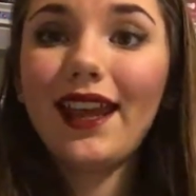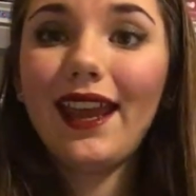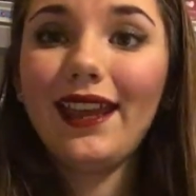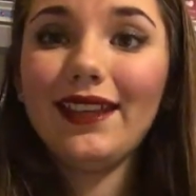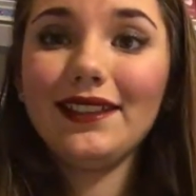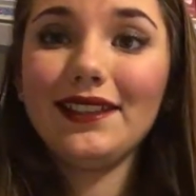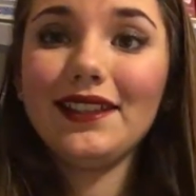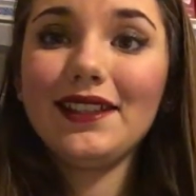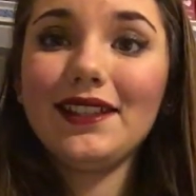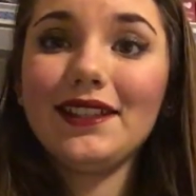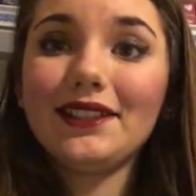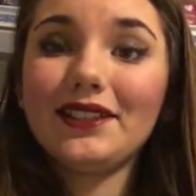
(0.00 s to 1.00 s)
and
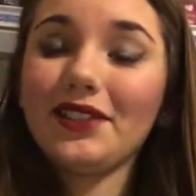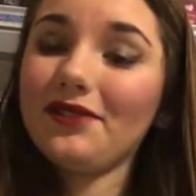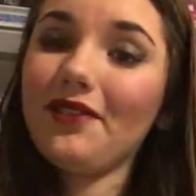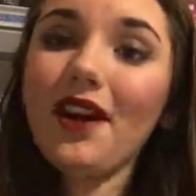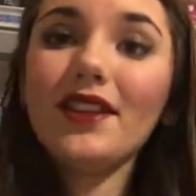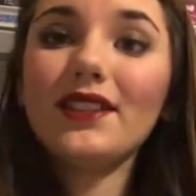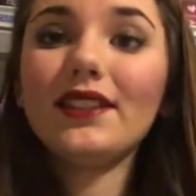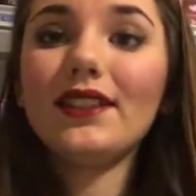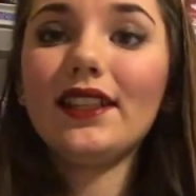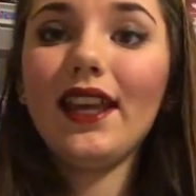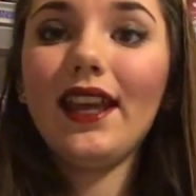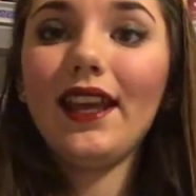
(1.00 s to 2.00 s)
she's running to
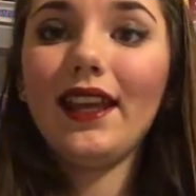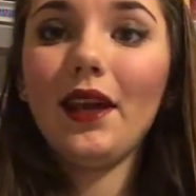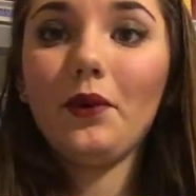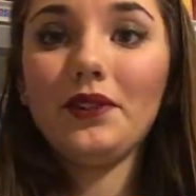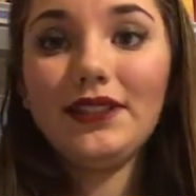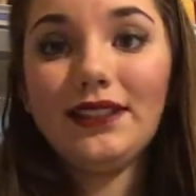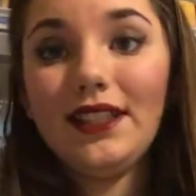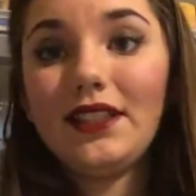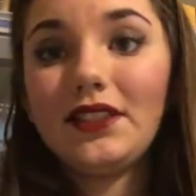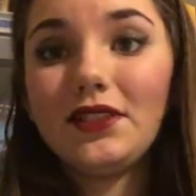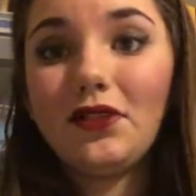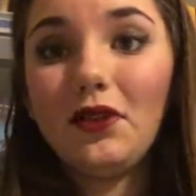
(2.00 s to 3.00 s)
Day, and when she
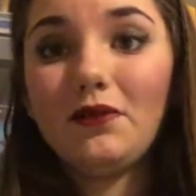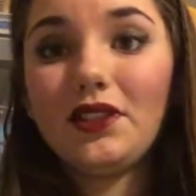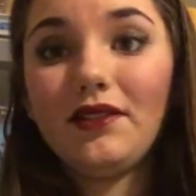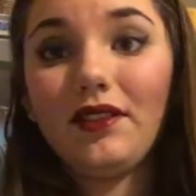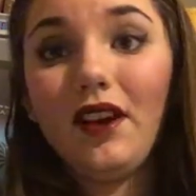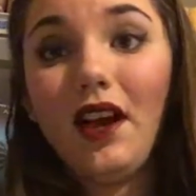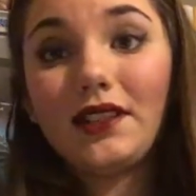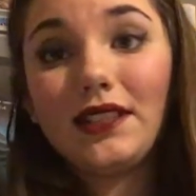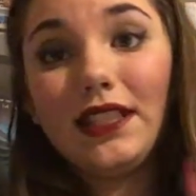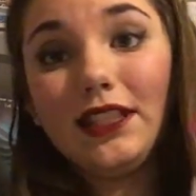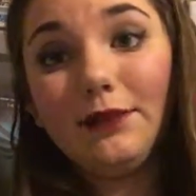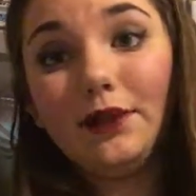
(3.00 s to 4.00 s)
gets to him, she realizes
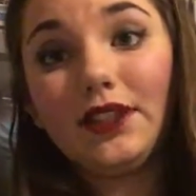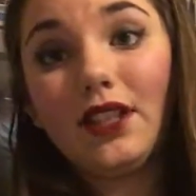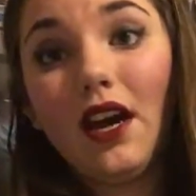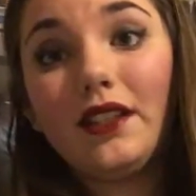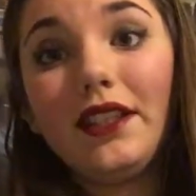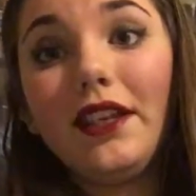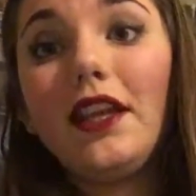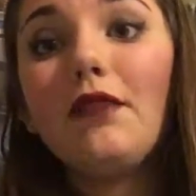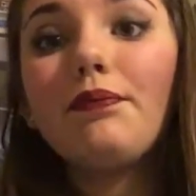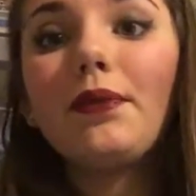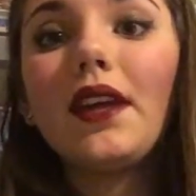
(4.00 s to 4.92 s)
he's been shot in the hip